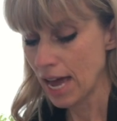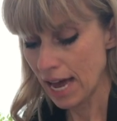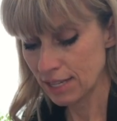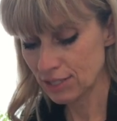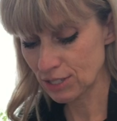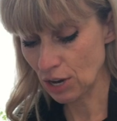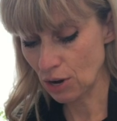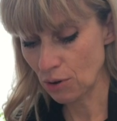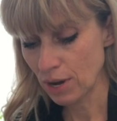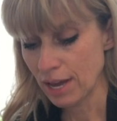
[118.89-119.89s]
And
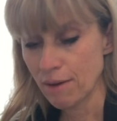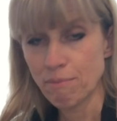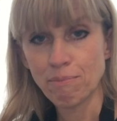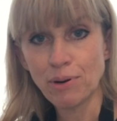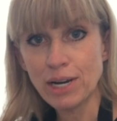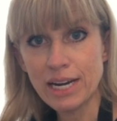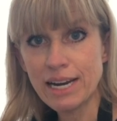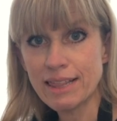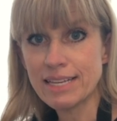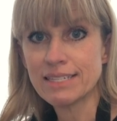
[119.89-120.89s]
so putting it
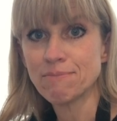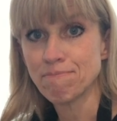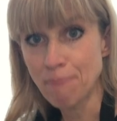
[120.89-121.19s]
in this